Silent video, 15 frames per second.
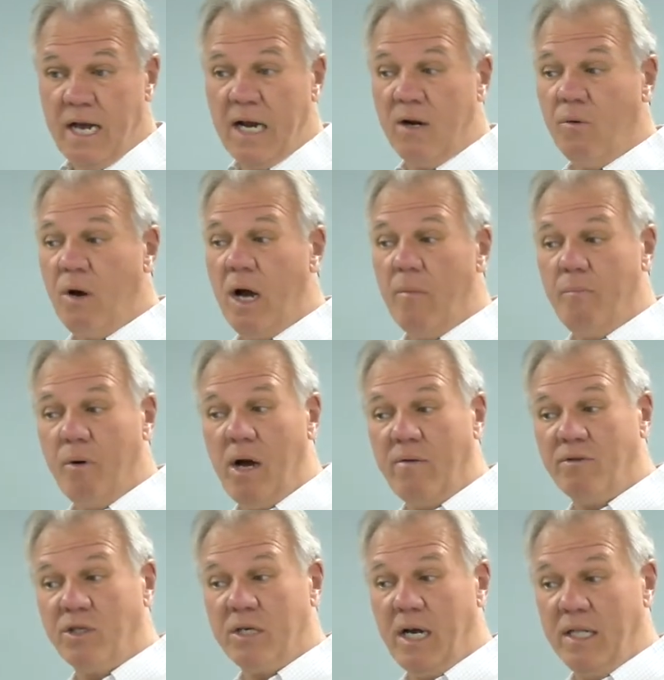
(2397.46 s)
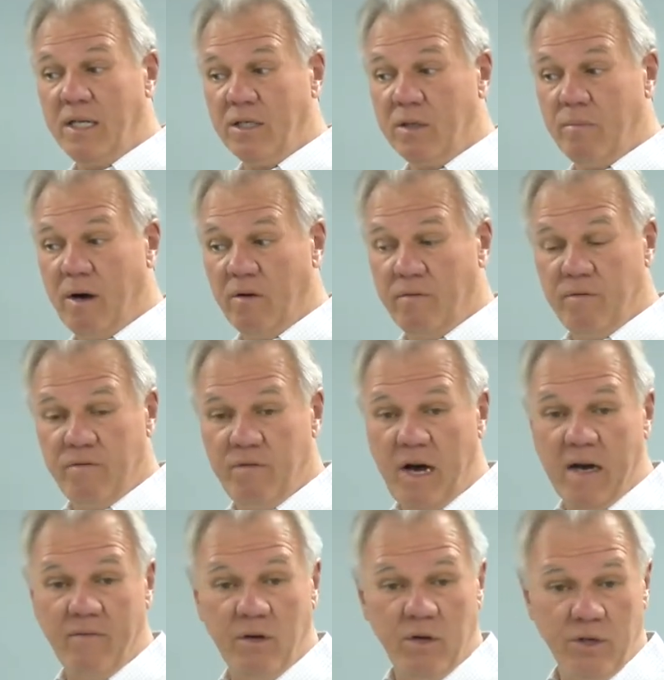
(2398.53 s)
Zechariah prophesied this about
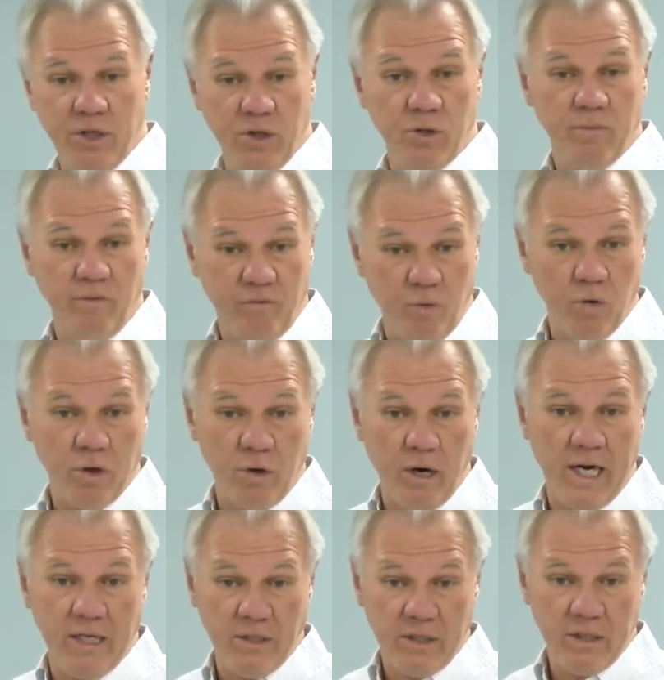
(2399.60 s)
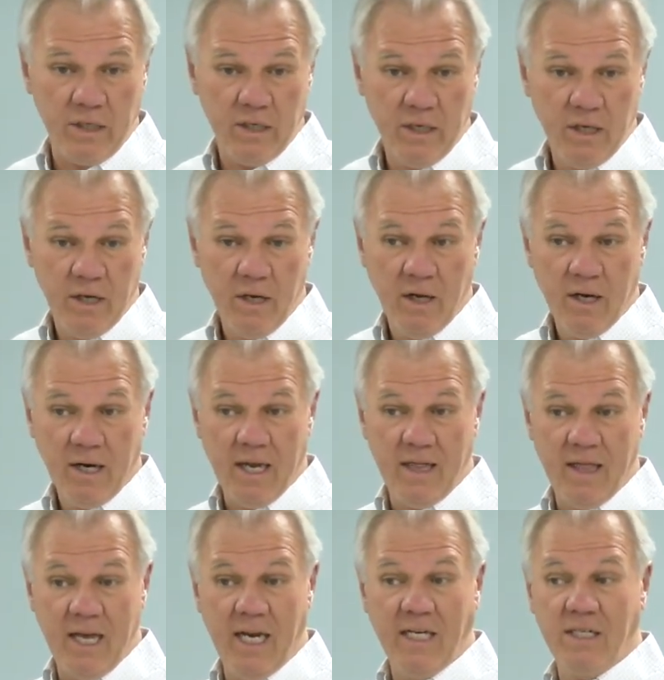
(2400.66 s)
500 years before Christ.
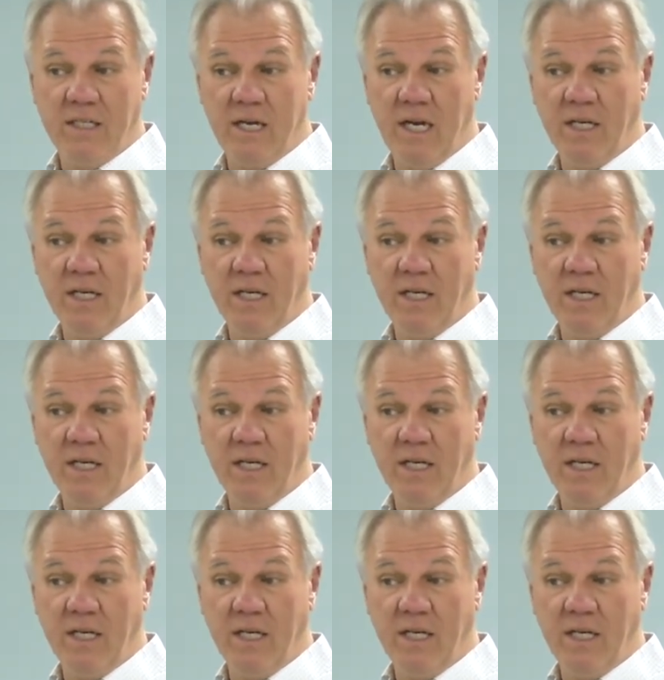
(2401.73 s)
Okay, then he